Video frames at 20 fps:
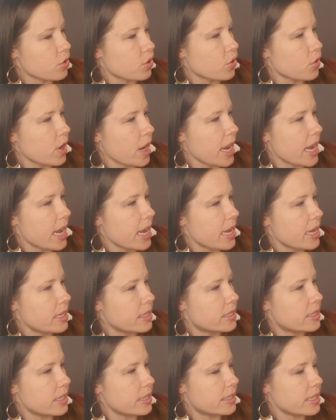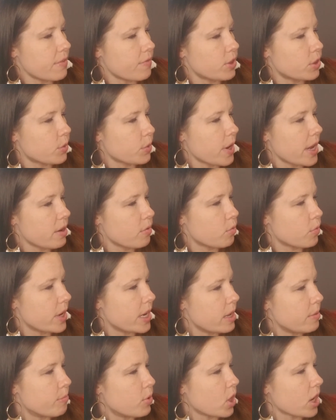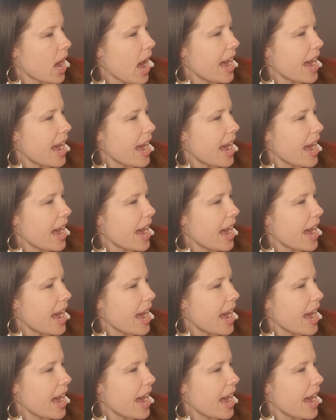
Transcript: grades, the 7 through 8 reading book.